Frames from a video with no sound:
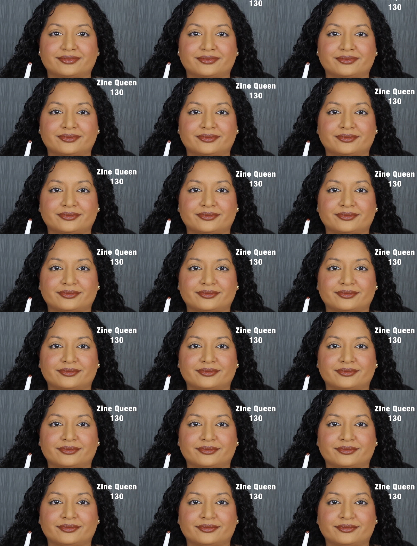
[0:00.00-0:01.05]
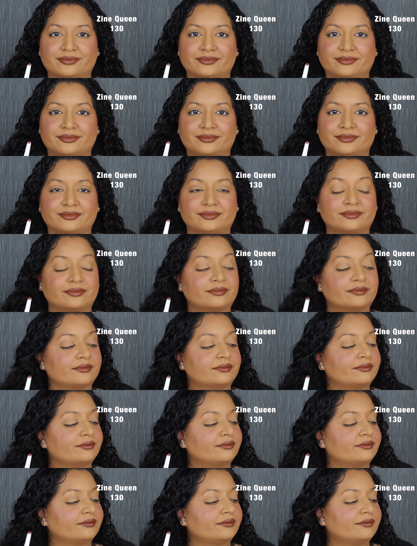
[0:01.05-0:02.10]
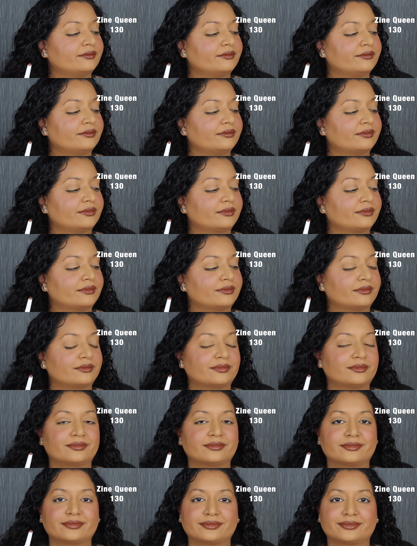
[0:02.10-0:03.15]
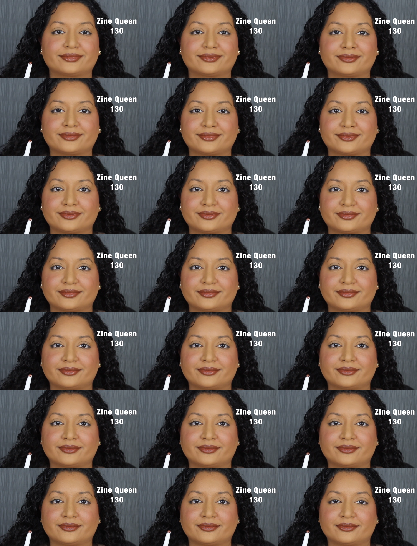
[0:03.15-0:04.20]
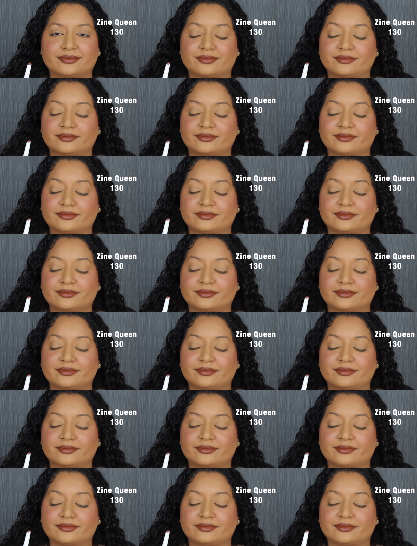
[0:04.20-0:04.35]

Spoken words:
[no speech]